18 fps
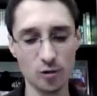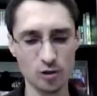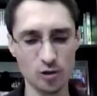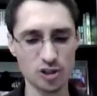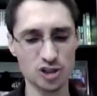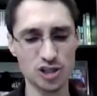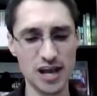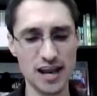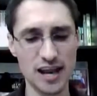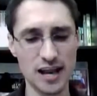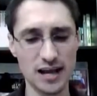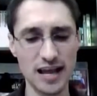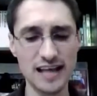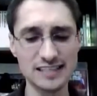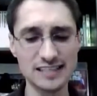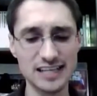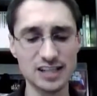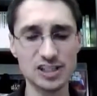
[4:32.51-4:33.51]
or Shea,
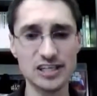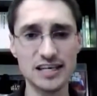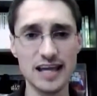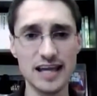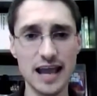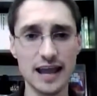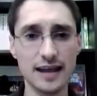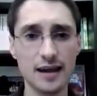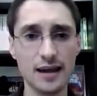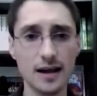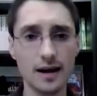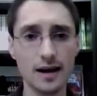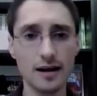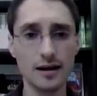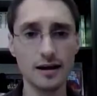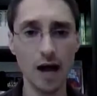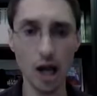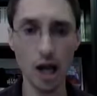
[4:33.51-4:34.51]
S-H-E-A,
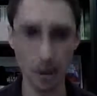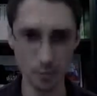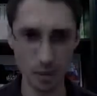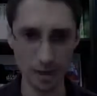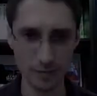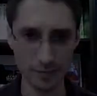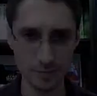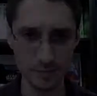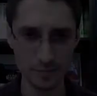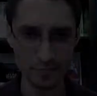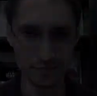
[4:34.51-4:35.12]
Hublin.